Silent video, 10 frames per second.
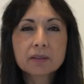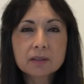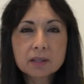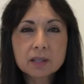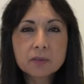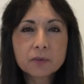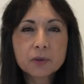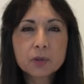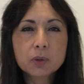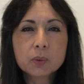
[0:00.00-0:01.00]
The key
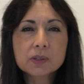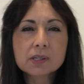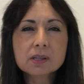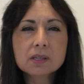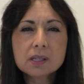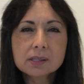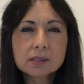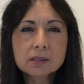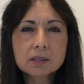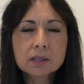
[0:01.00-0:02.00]
for you is
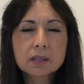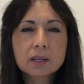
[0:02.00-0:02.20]
listen